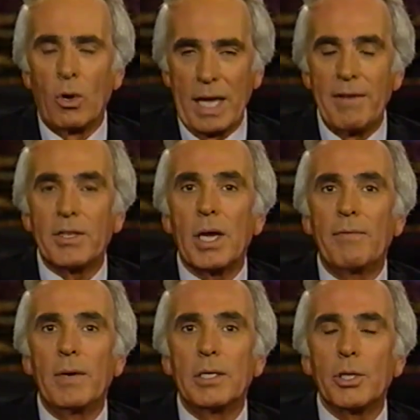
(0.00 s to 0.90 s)
Okay,
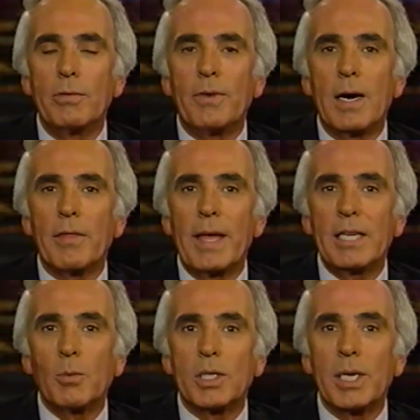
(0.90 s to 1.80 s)
so far,
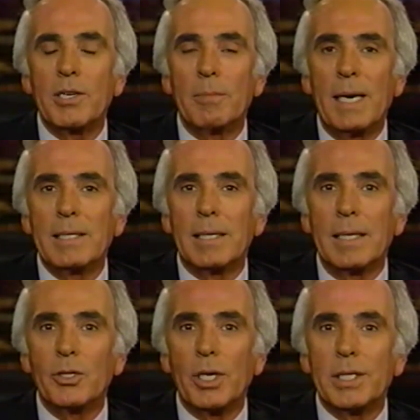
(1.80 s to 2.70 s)
thanks. What's on your mind
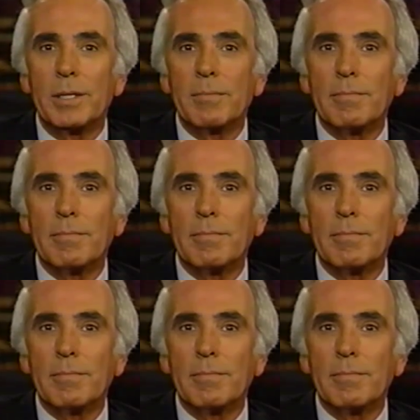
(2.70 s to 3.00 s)
tonight, Jason?